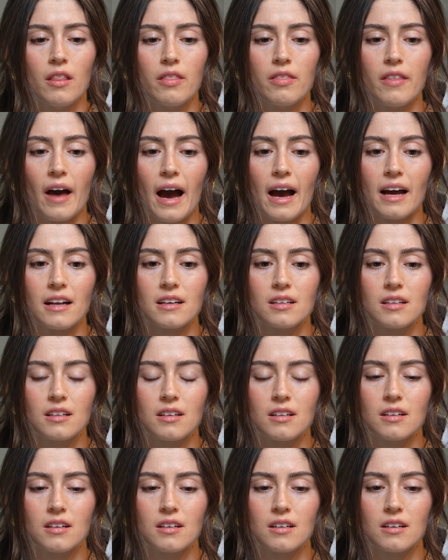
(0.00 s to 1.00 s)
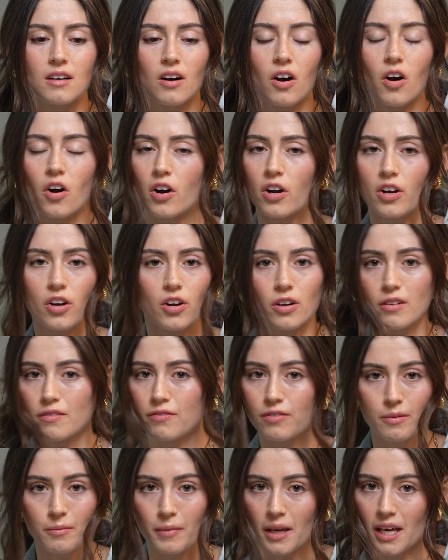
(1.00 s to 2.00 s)
that aren't good
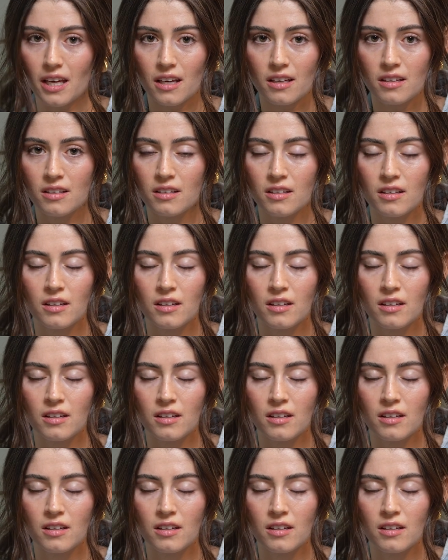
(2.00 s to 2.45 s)
for me.